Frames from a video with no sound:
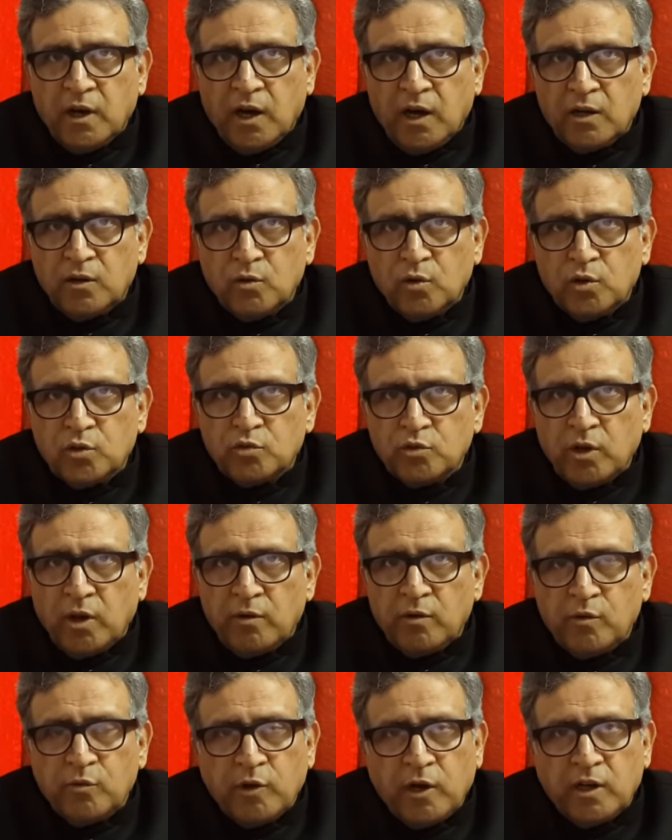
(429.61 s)
Unknown to
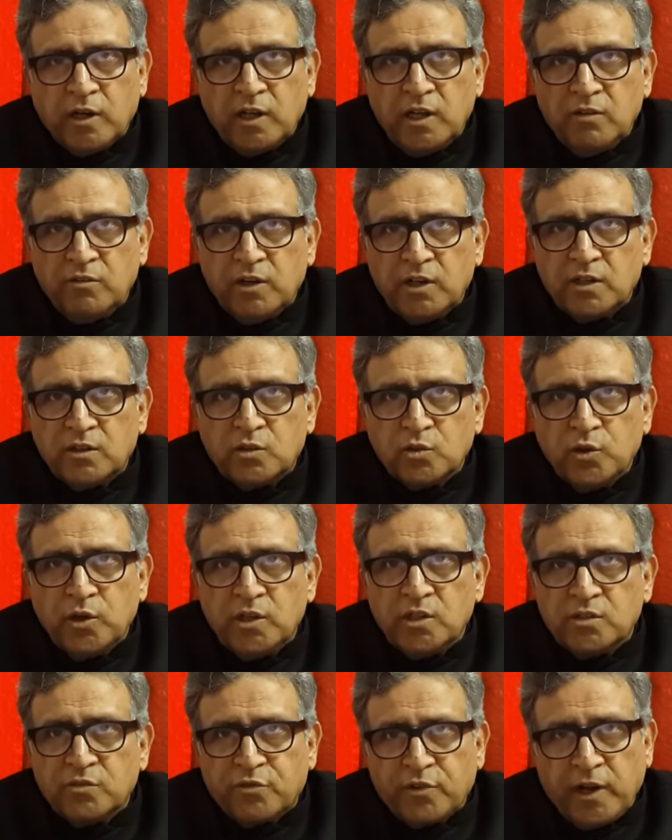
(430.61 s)
everyone, even to
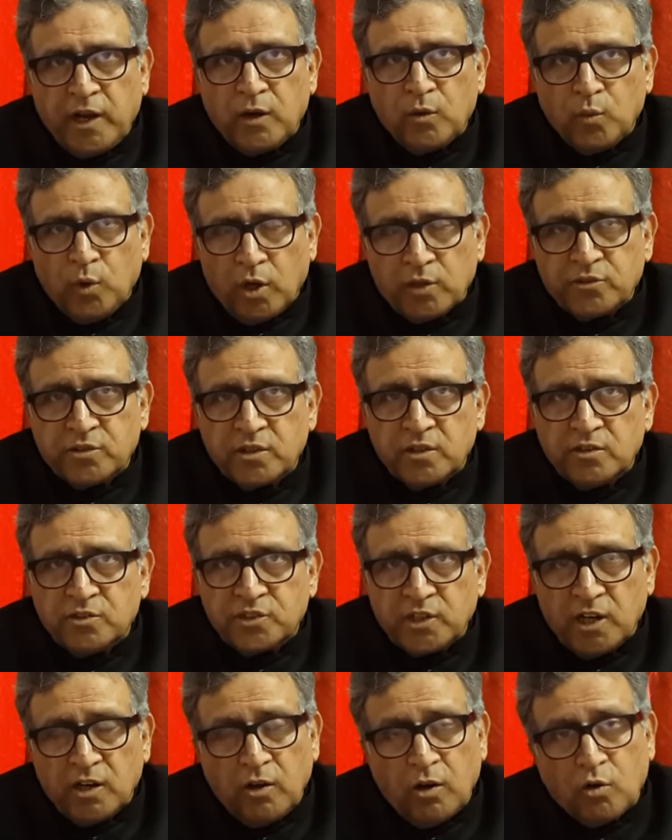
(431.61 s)
his friend Watson,
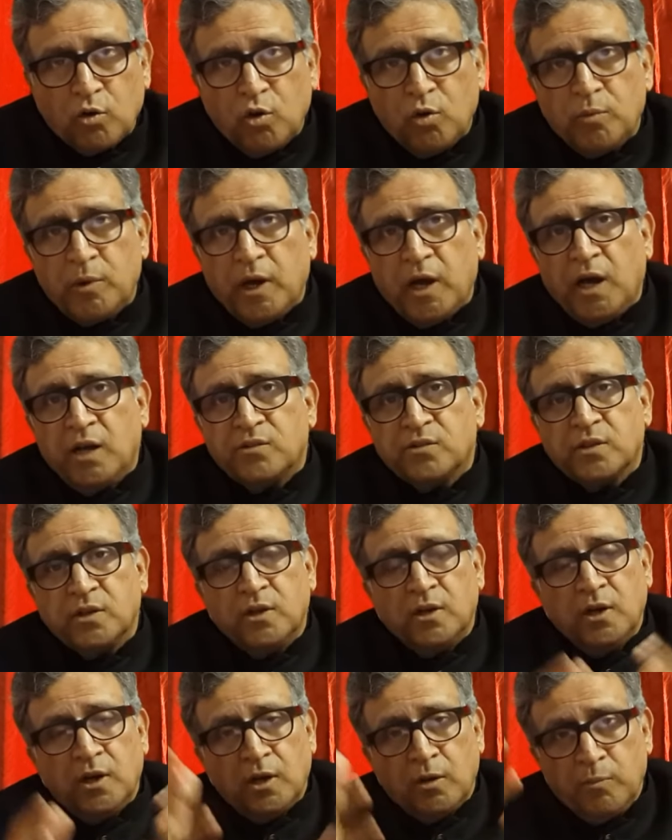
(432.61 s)
Sherlock Holmes
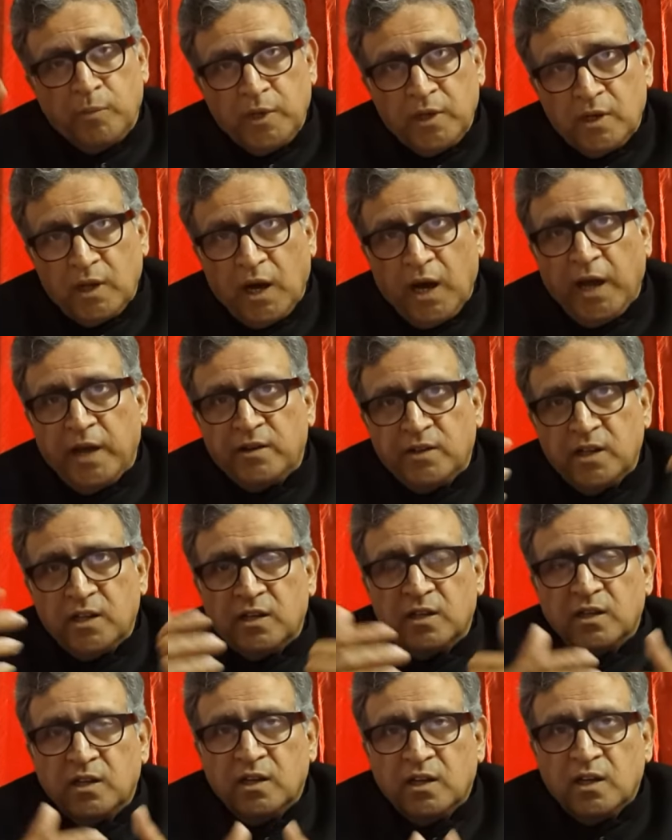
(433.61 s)
has been
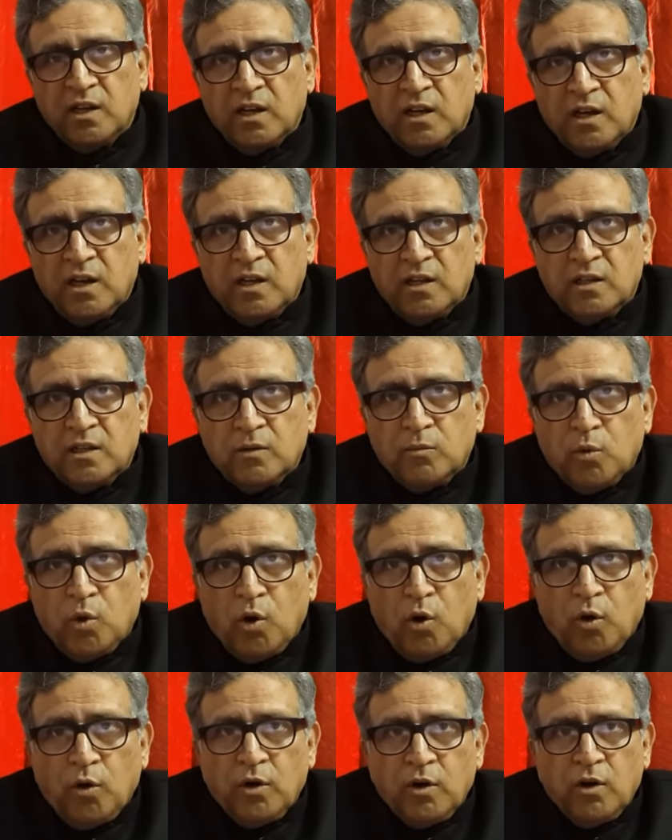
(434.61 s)
hiding in the
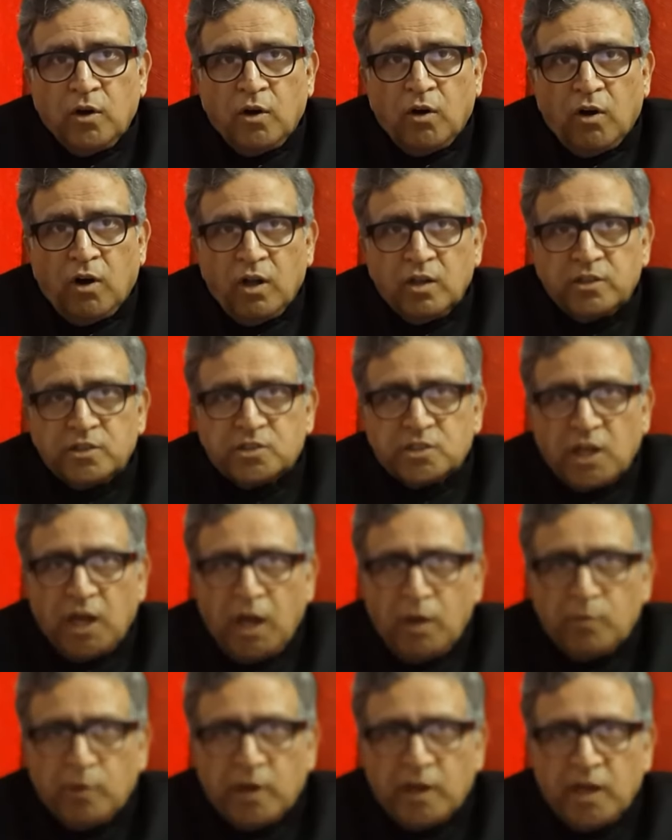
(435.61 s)
moor all the
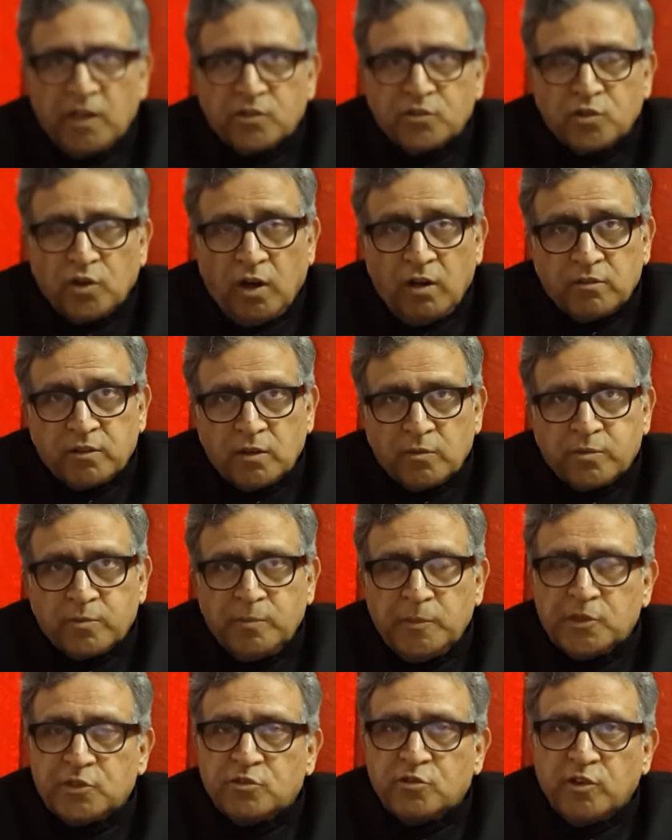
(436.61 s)
time and has solved
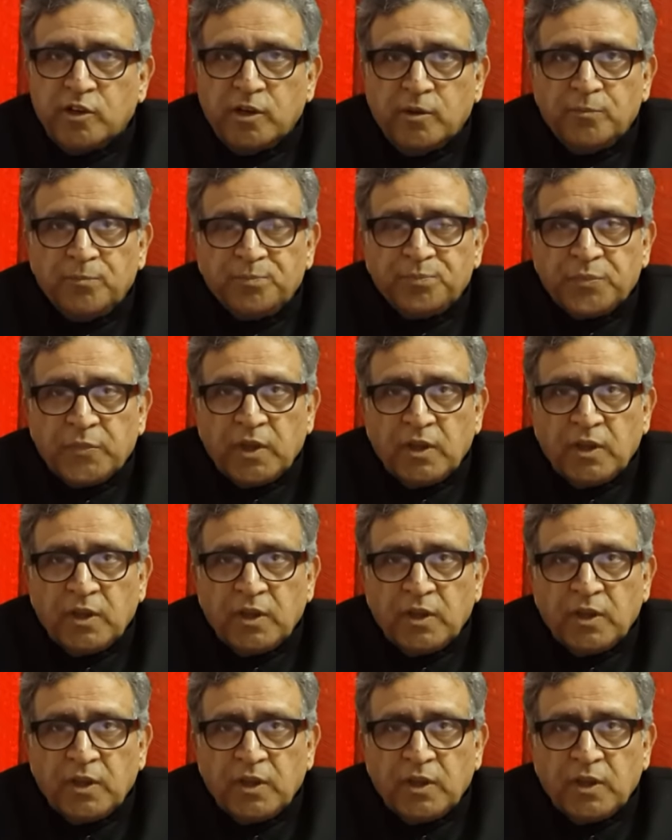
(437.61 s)
the mystery.